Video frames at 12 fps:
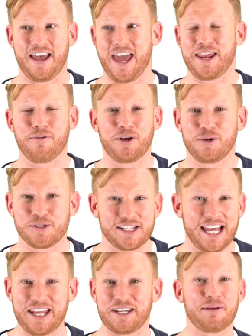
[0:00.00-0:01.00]
Anyone who's
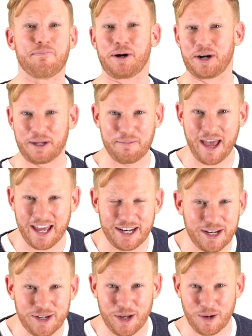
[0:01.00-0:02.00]
attended Burning
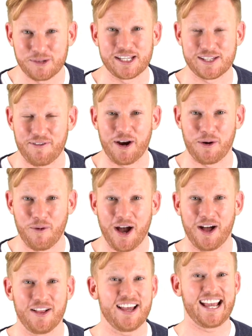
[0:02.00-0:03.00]
Man knows this very
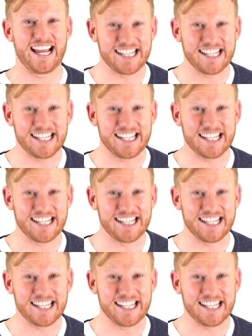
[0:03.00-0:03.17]
well.